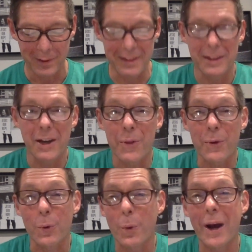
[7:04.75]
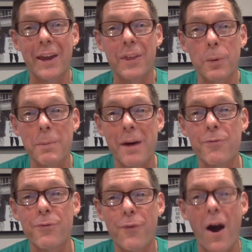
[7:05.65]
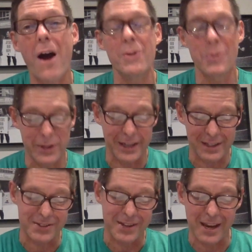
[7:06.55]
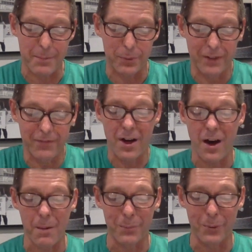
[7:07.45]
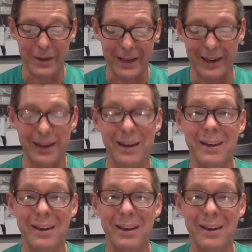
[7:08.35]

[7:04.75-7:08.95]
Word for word: And the other way that we might follow the example of the humble King